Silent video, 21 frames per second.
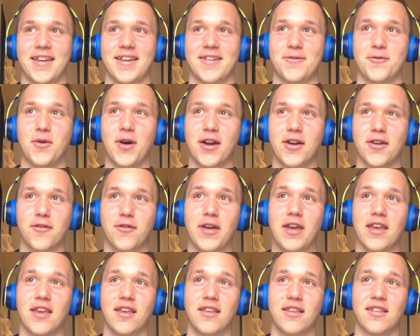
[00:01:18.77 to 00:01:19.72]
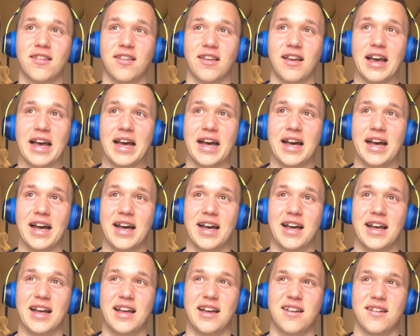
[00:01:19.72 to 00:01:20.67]
one of his,
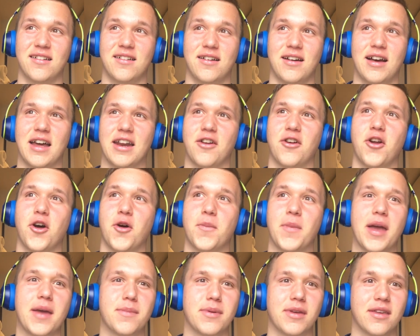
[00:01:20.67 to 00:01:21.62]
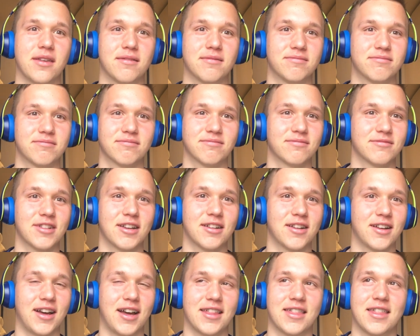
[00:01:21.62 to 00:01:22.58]
I don't know, maybe,
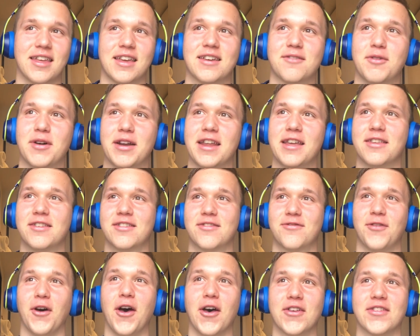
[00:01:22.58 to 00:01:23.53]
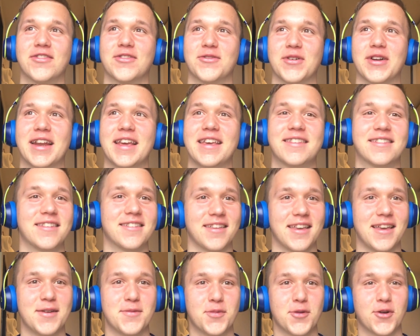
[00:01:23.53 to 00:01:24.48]
I think when he first released his
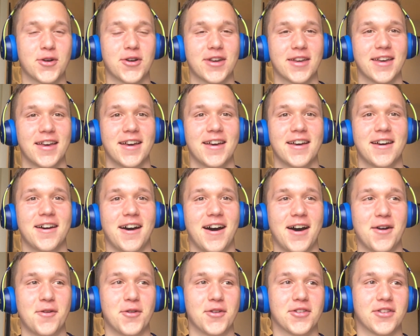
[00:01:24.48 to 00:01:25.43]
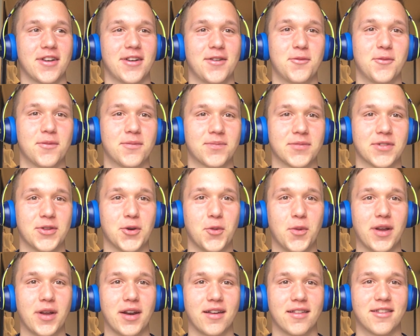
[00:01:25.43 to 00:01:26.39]
ebook, I was the
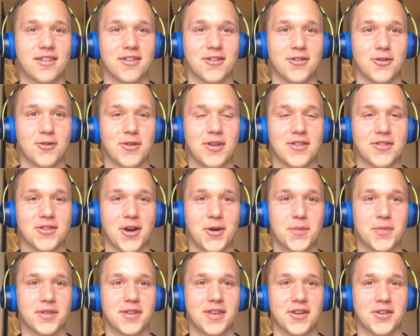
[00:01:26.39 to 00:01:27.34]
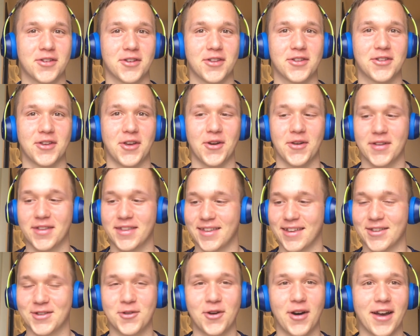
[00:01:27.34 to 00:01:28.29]
winner to his competition. So it's
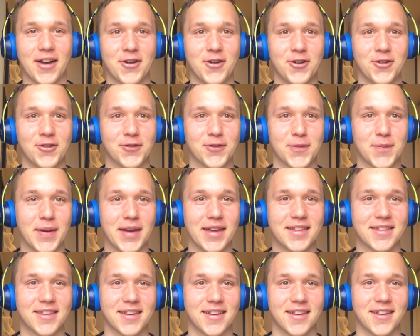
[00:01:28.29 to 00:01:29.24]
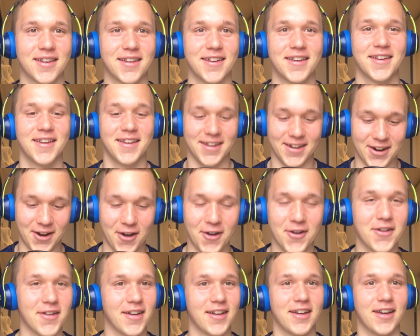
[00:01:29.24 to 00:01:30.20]
quite cool for me to,
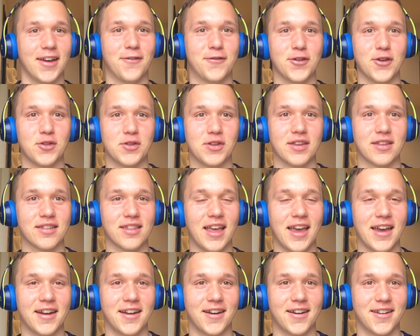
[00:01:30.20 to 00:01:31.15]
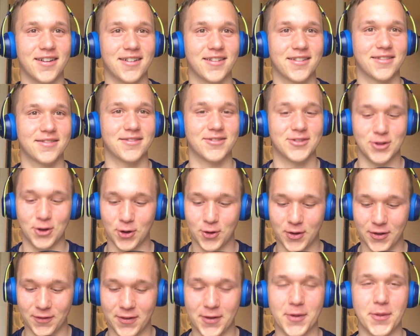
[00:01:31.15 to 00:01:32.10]
a few years later, talk with
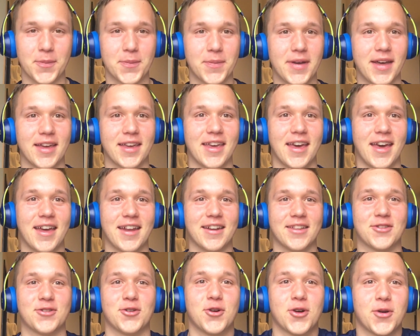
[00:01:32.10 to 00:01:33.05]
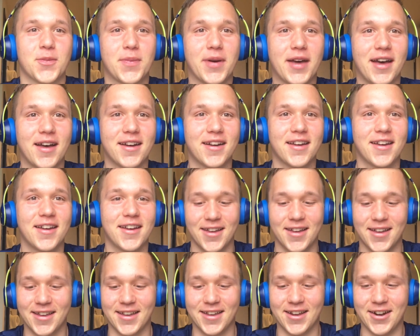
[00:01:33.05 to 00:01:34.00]
him again and talk about,
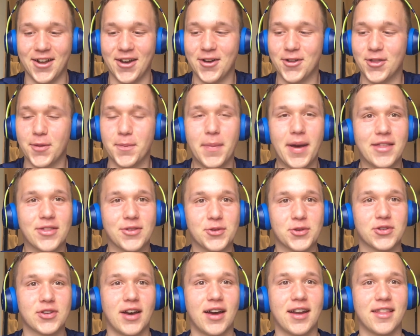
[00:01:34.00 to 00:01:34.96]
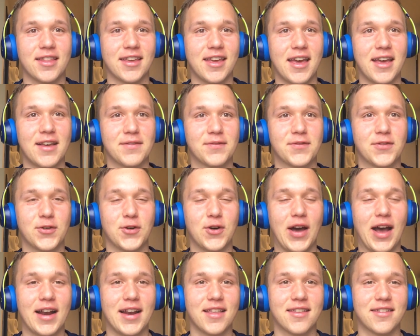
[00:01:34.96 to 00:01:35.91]
the mental side of the game for our
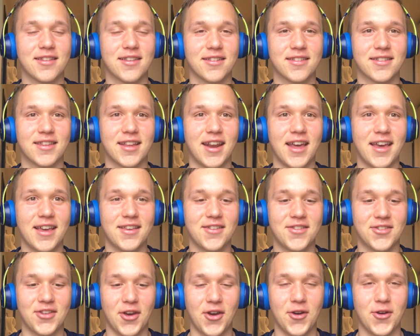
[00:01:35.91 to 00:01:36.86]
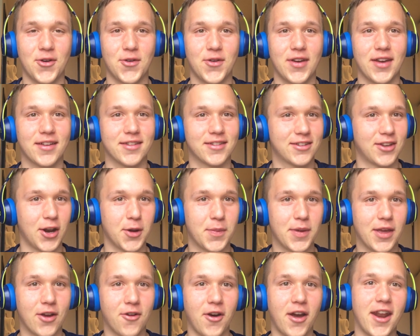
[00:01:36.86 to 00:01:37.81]
listeners today. So it's going to be a
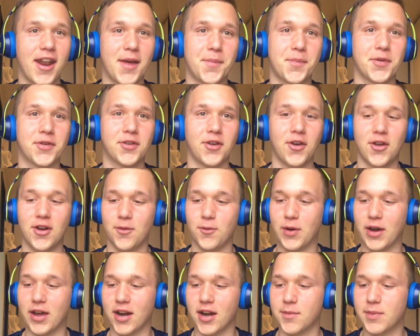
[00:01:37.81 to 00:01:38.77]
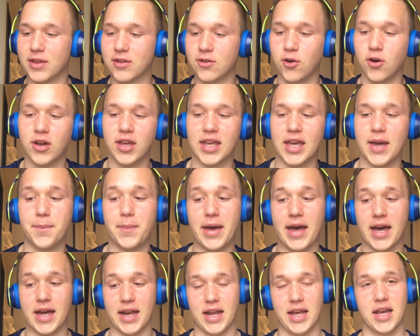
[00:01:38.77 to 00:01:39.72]
great episode, and we're going to be talking
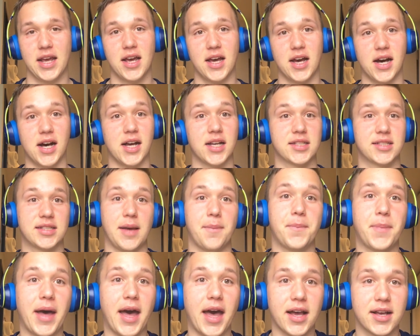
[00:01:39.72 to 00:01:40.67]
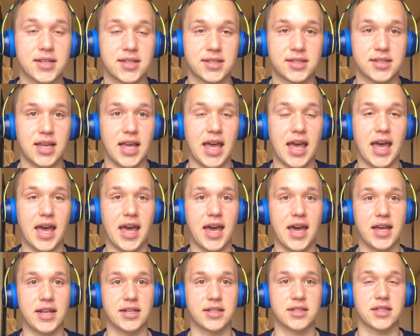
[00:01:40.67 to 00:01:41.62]
about setbacks
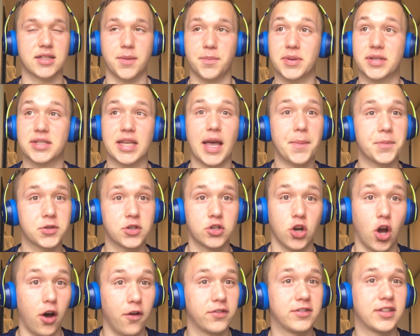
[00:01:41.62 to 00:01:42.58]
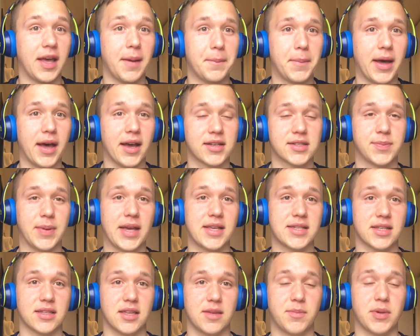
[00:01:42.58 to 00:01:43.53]
and the perception of setbacks,
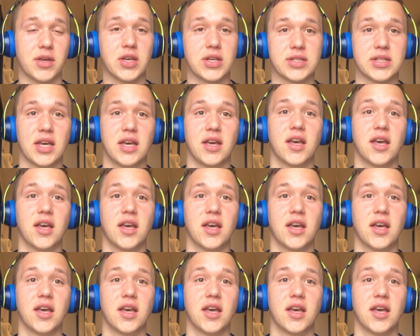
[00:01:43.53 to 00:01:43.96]
basically, because